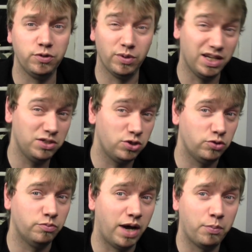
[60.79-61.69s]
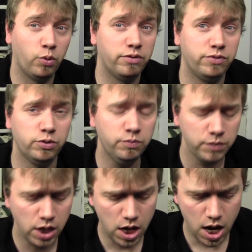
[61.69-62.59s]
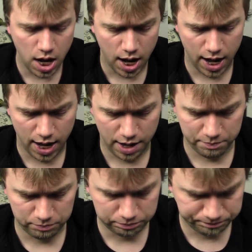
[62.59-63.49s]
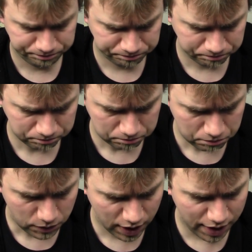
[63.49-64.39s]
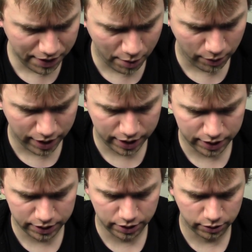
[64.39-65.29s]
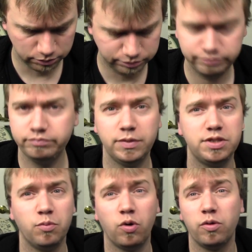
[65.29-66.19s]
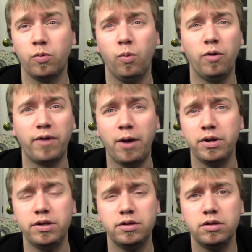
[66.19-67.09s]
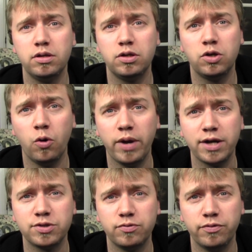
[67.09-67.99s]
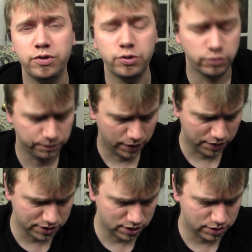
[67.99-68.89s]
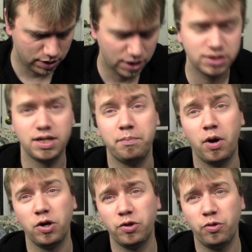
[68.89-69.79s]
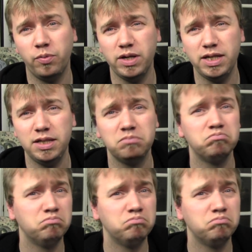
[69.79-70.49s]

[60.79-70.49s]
of view into my point of view. And that way, you know, it's a more well-rounded Codex review. And this is, as I said, part 3B.